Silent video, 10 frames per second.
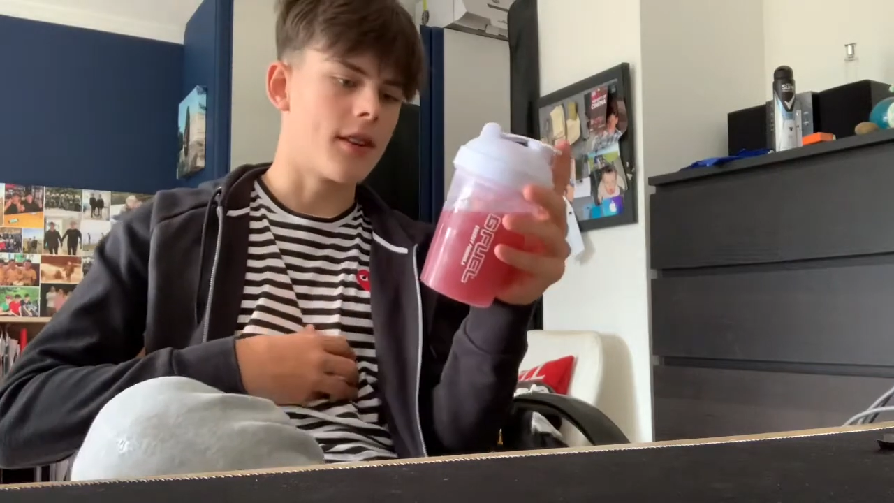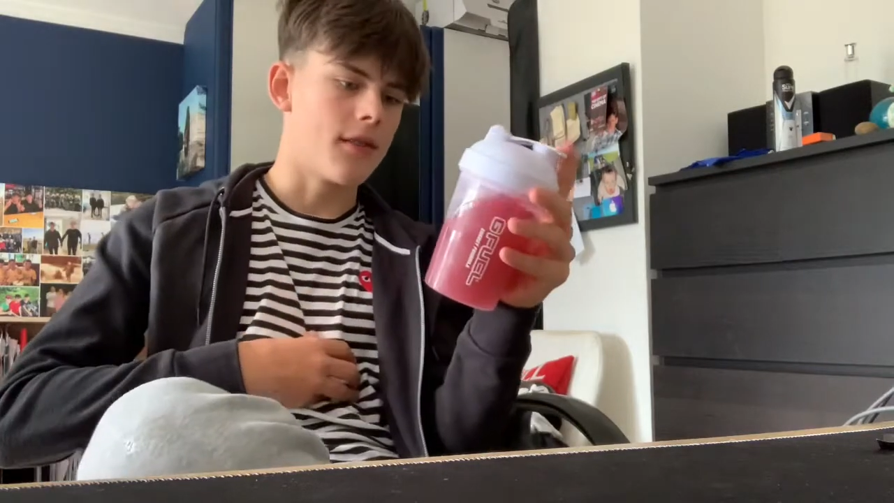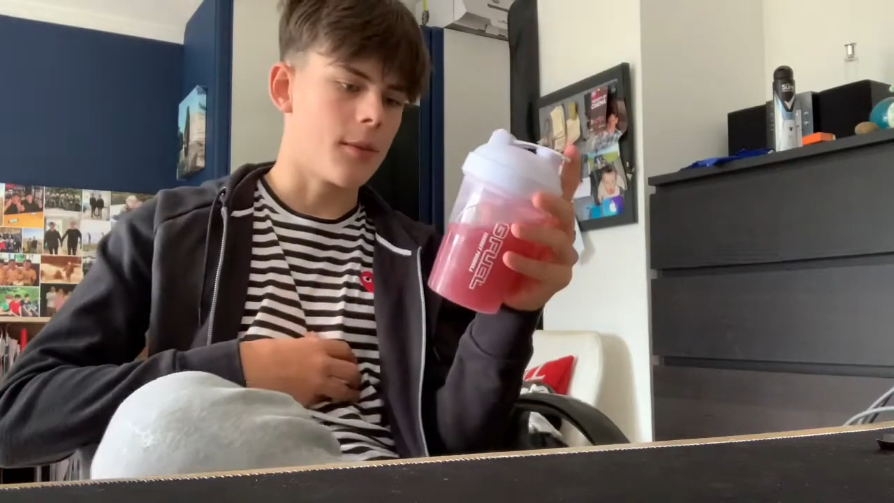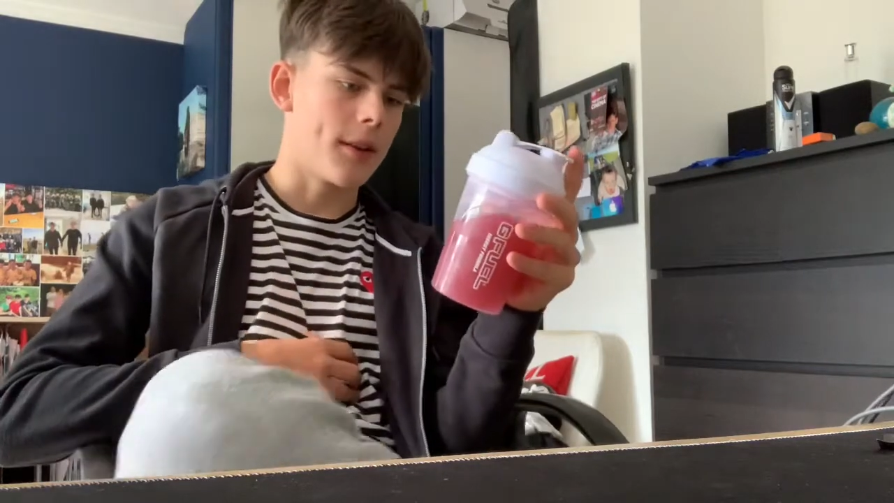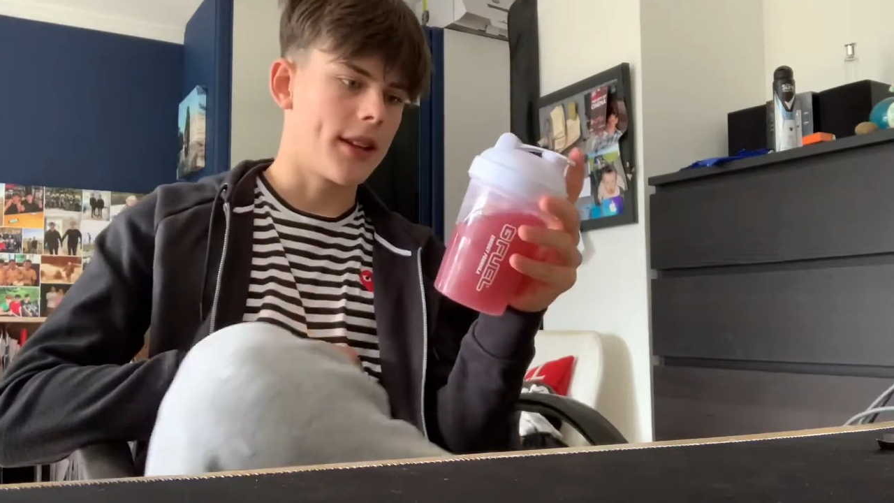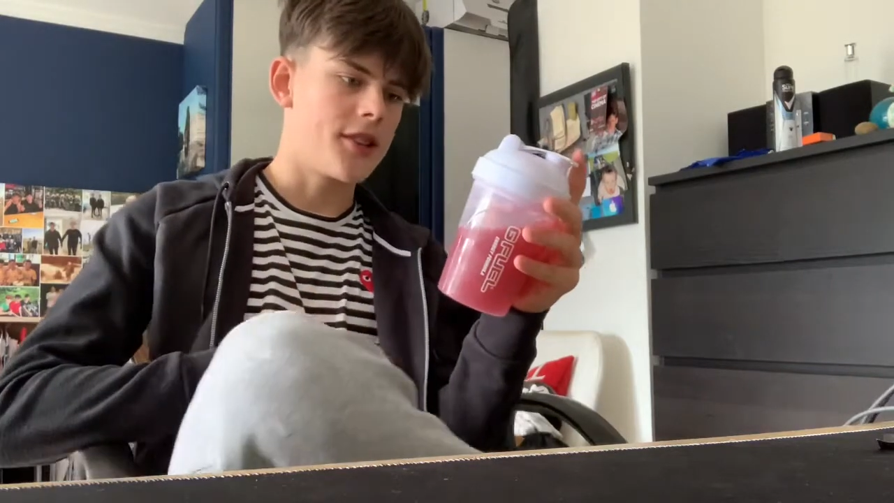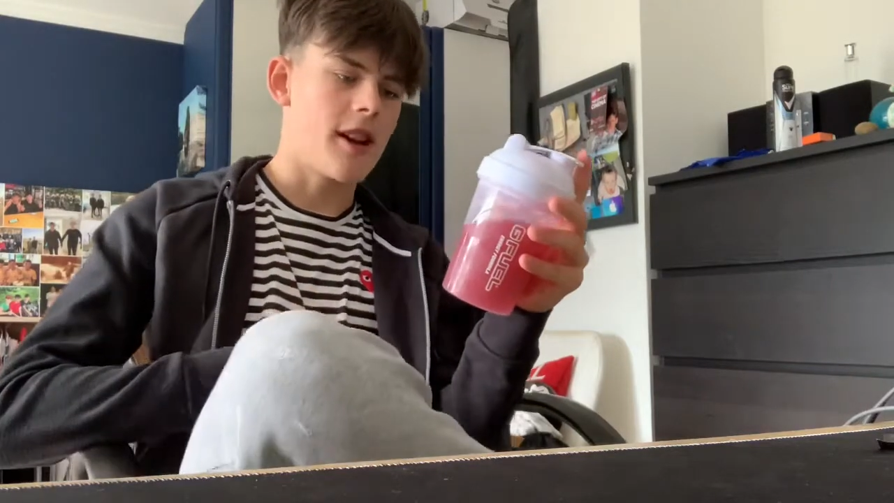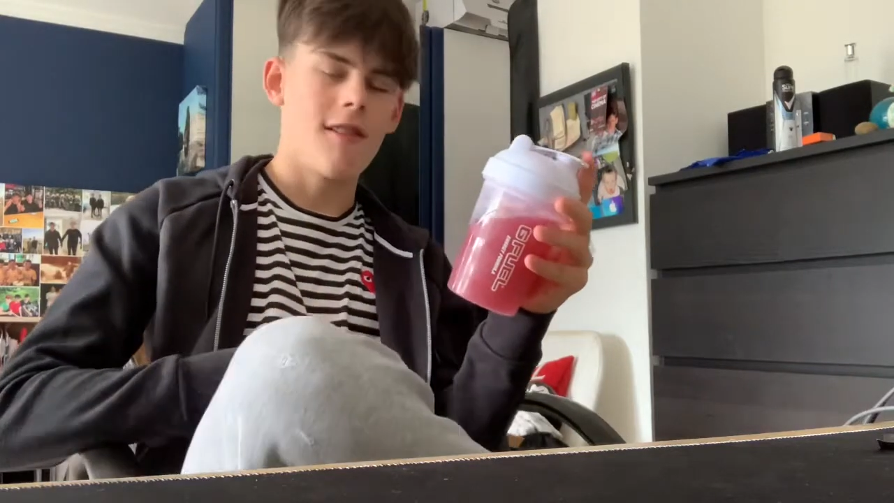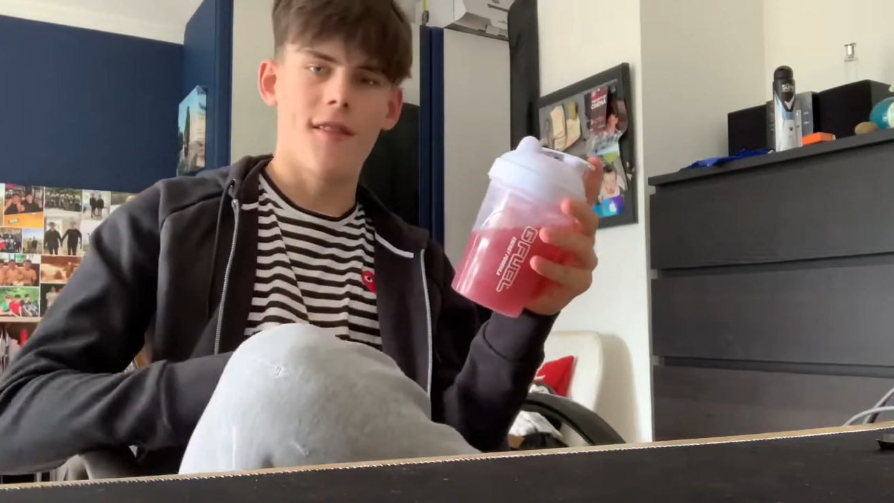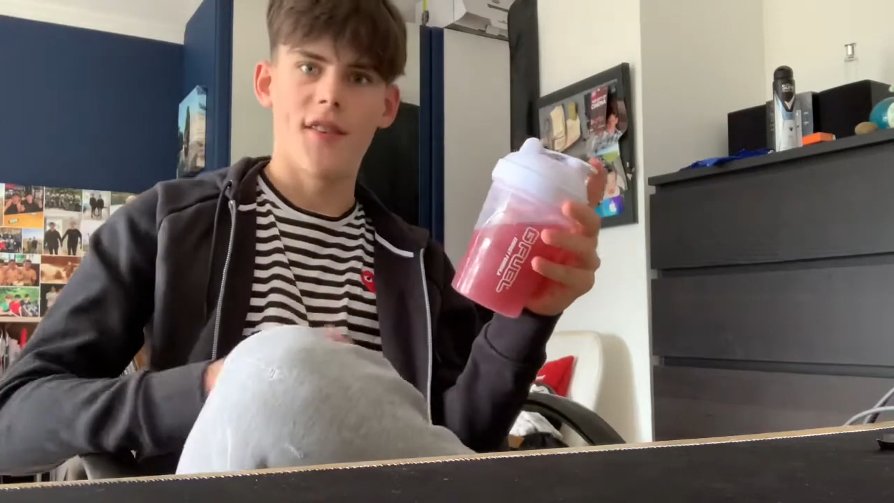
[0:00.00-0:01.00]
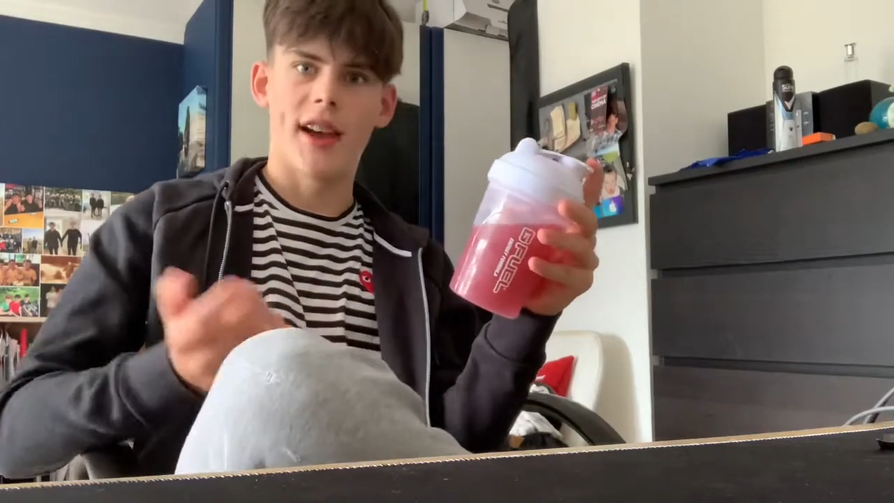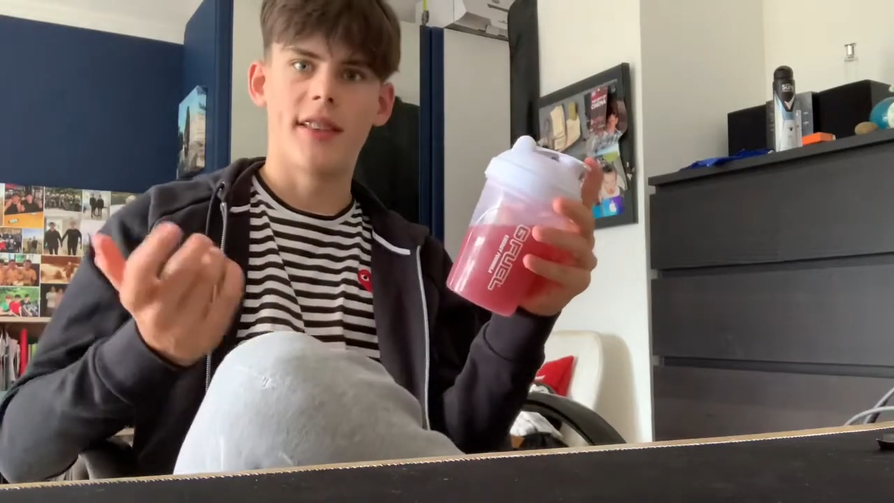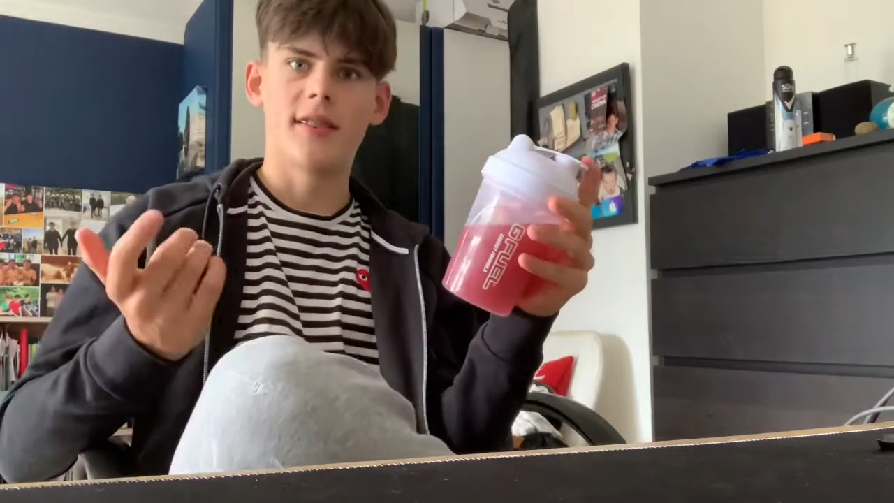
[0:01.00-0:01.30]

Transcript: even a big cherry fan,